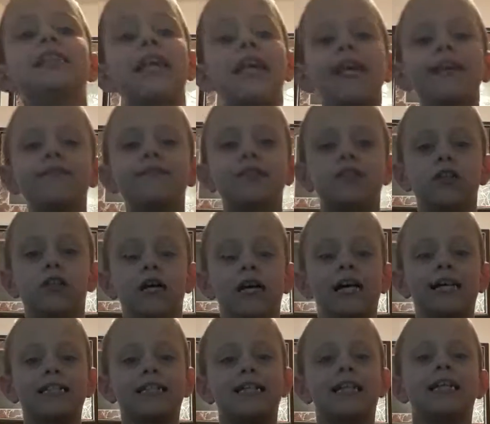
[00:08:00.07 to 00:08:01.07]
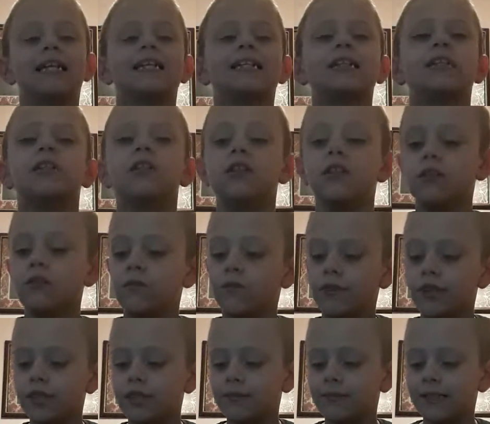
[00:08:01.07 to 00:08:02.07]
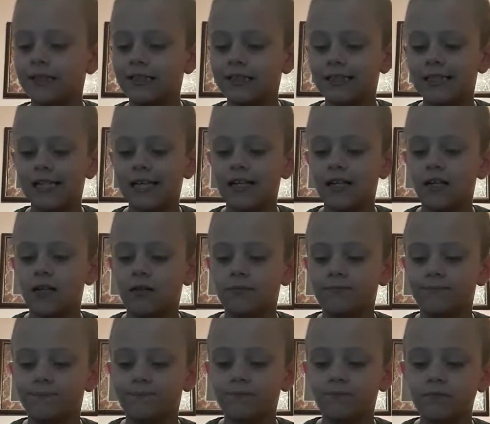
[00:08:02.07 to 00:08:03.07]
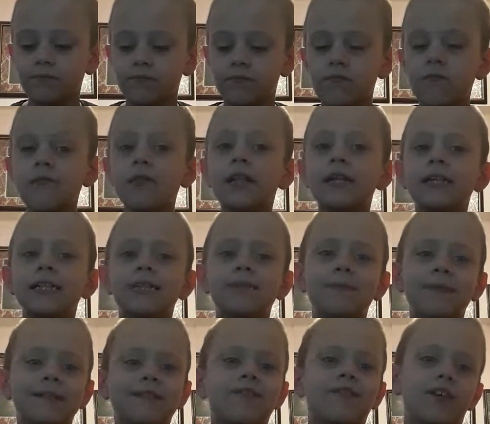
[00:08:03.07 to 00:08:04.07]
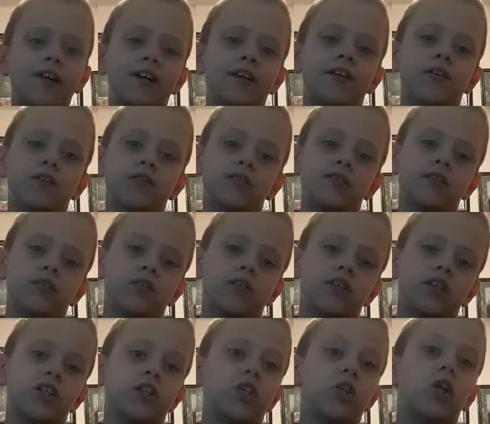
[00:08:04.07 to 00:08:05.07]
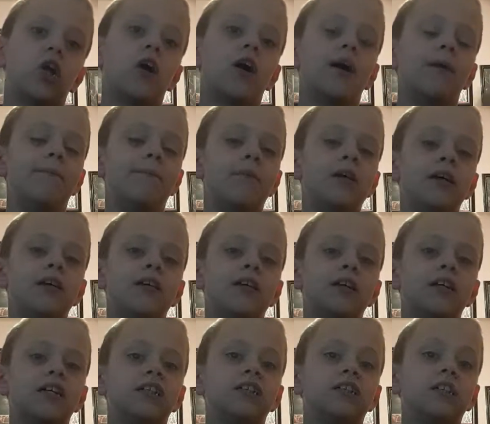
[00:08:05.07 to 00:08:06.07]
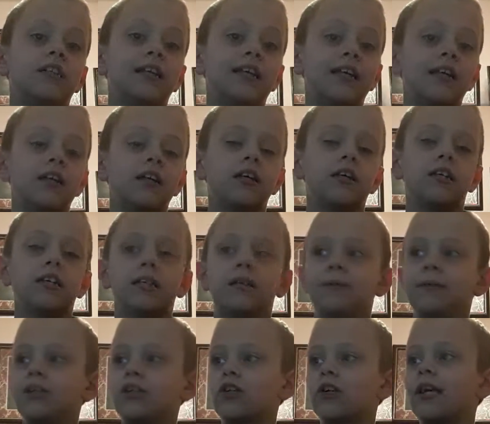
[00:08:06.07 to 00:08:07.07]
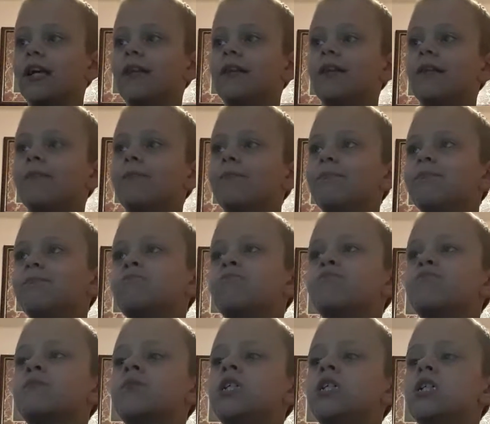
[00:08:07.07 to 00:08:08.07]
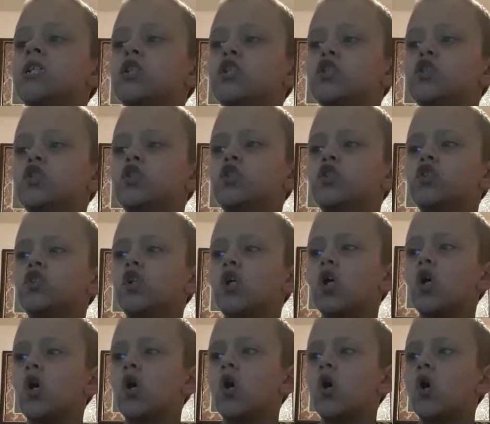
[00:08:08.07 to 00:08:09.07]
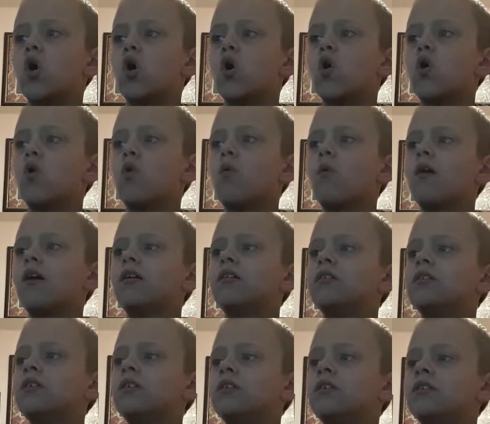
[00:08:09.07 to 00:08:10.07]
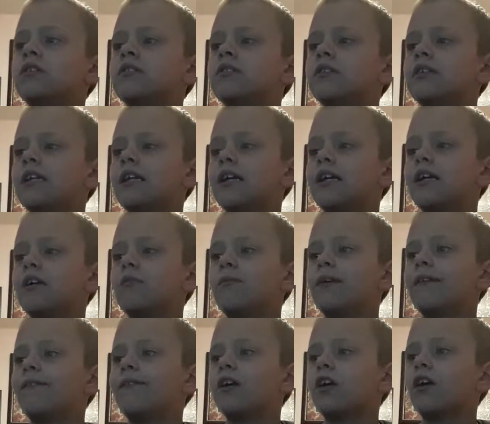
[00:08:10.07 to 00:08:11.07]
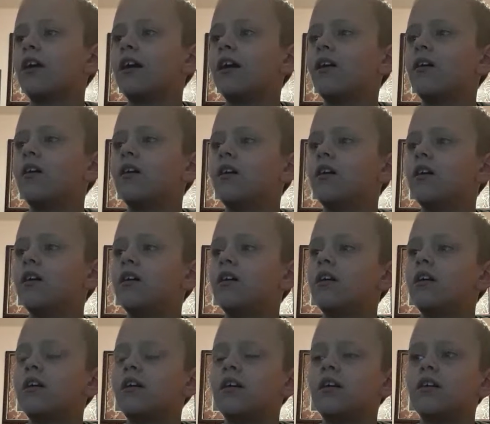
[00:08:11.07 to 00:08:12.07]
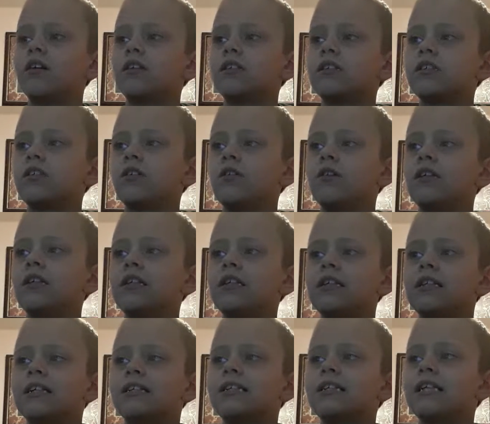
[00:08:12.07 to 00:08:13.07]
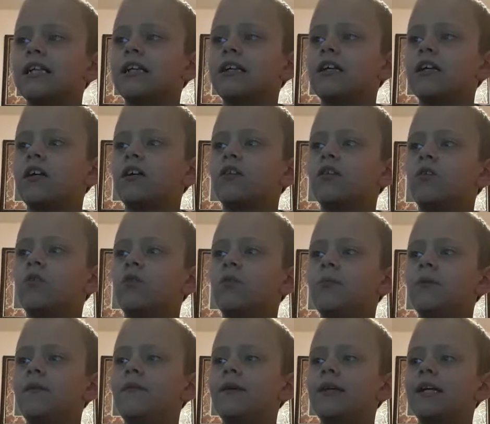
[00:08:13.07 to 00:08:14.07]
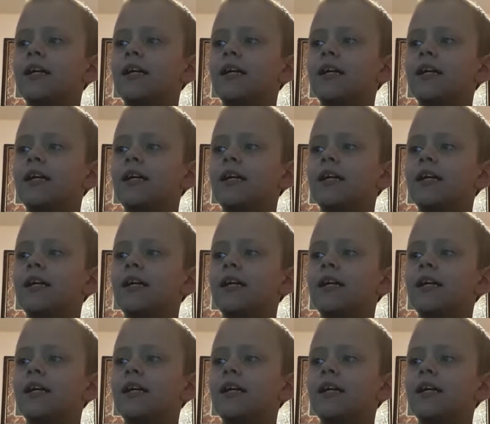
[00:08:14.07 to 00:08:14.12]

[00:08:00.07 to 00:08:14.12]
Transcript: saves the last guest, which means that um, his best friend also got shot because they she betrayed them. So then they figure out. So and then that's the ending of the whole movie.